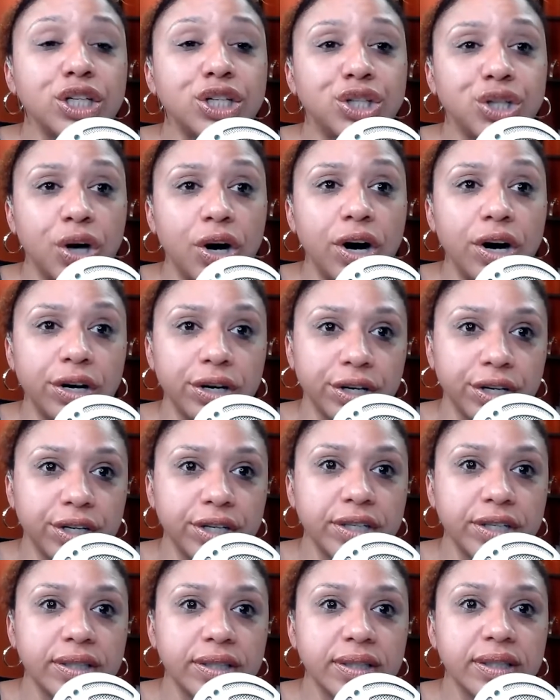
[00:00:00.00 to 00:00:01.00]
The
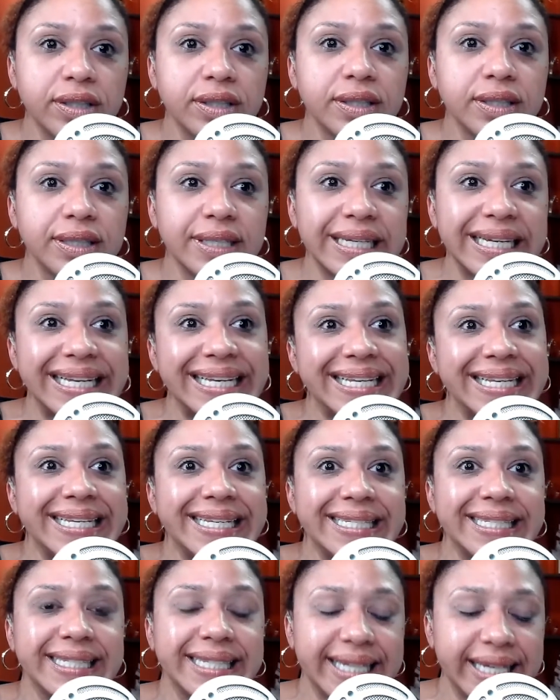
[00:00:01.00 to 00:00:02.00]
daughter
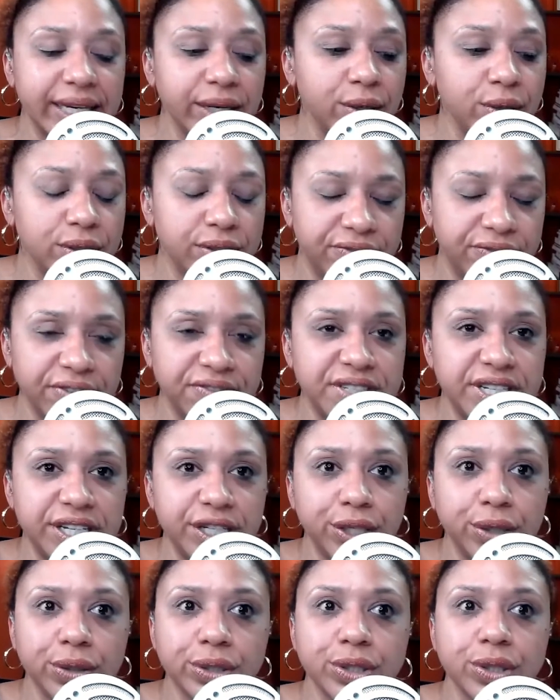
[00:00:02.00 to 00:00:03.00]
is killed,
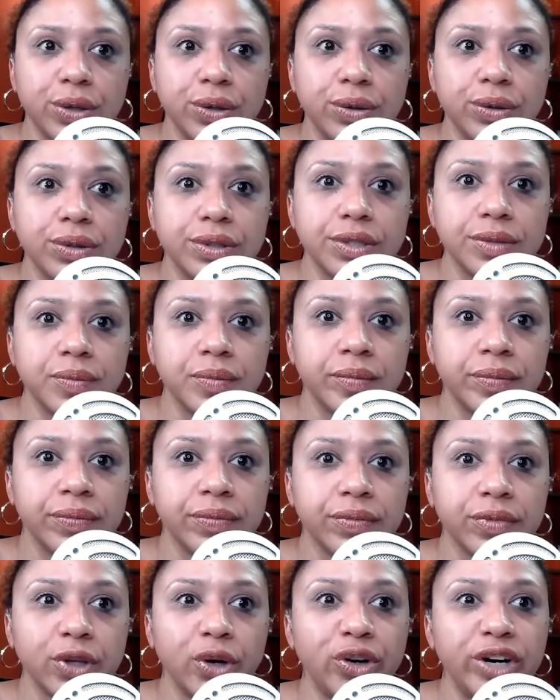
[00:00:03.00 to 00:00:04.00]
15 years old.
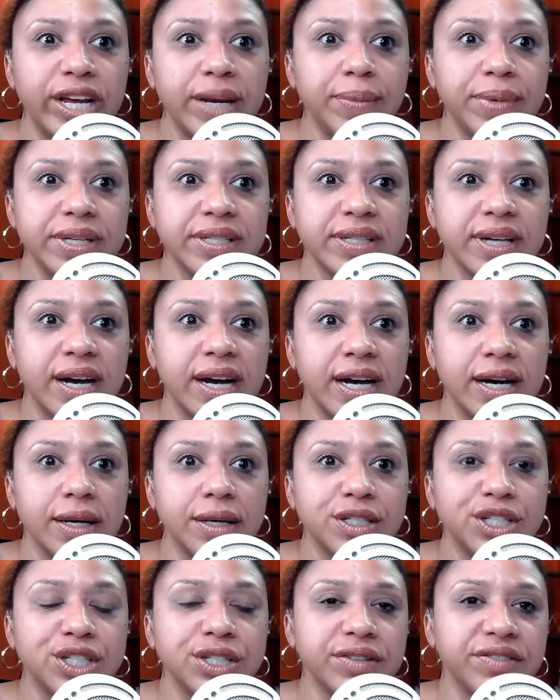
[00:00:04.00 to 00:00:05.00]
Her name is
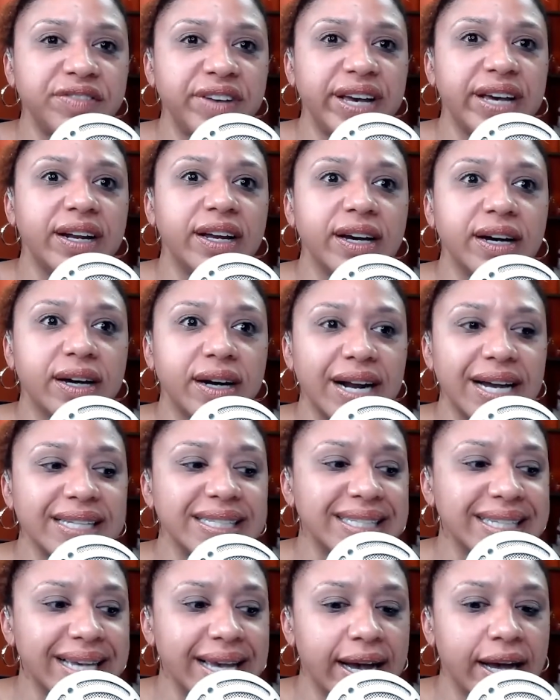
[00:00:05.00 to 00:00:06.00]
Savannah
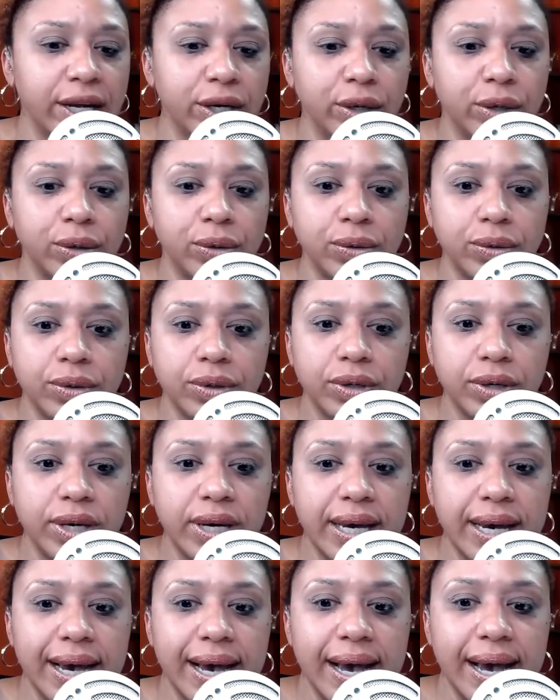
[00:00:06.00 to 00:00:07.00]
Graziano.
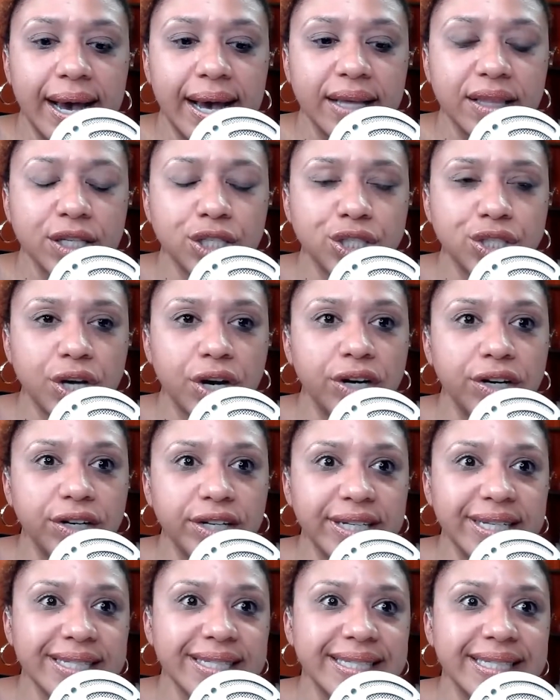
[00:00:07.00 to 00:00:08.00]
The
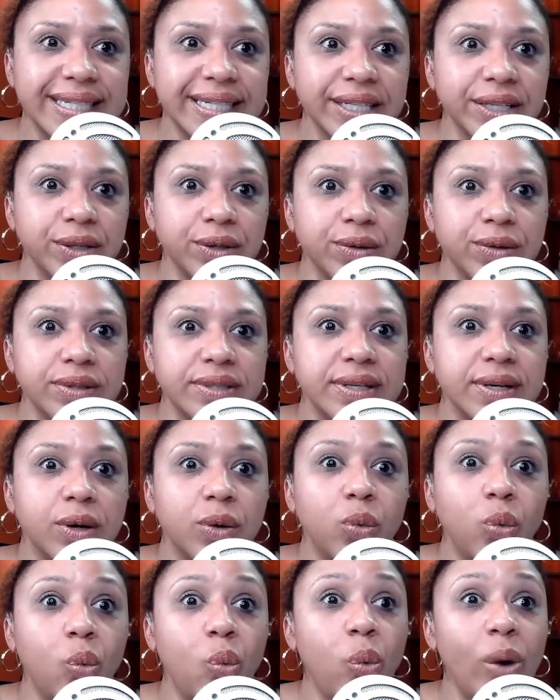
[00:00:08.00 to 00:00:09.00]
daughter gets killed
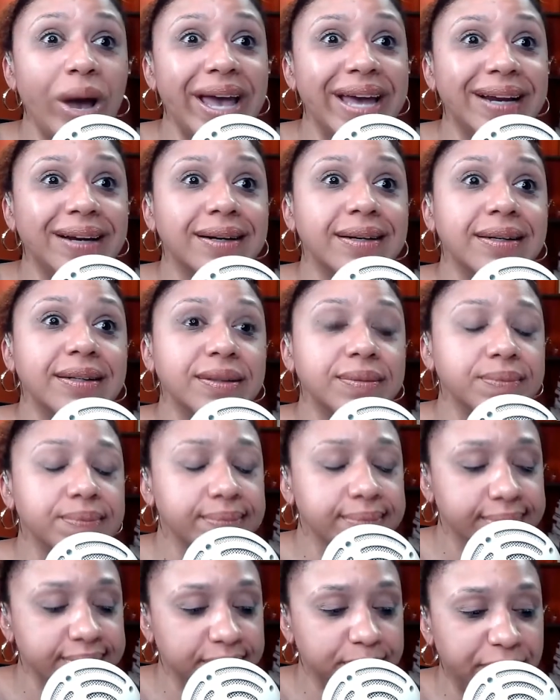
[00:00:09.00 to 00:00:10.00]
when,
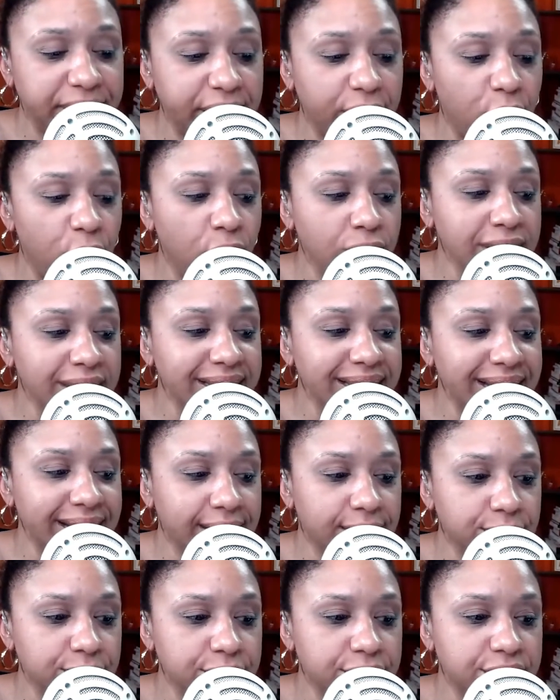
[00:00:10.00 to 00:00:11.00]
by all
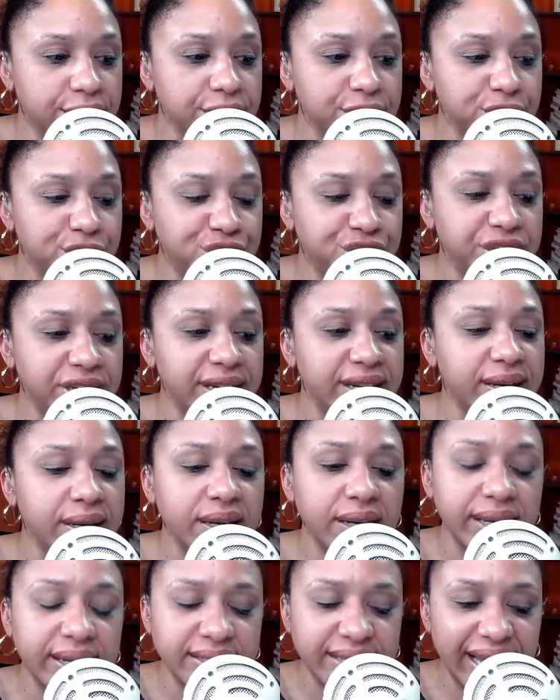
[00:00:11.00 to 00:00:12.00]
accounts,
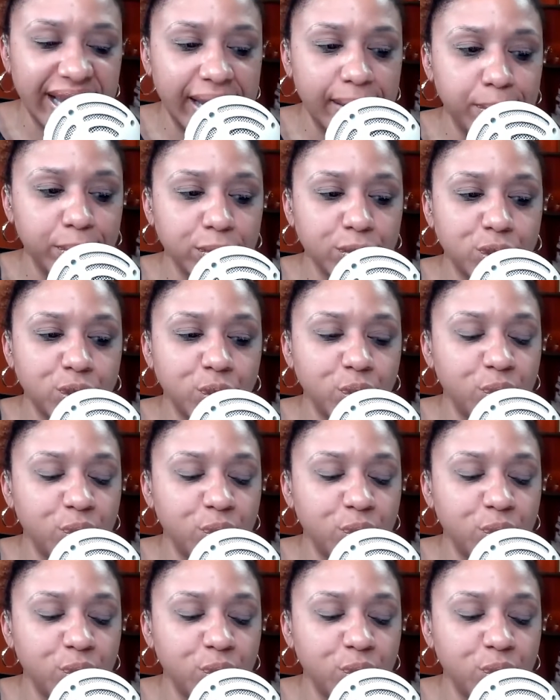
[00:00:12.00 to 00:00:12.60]
she is able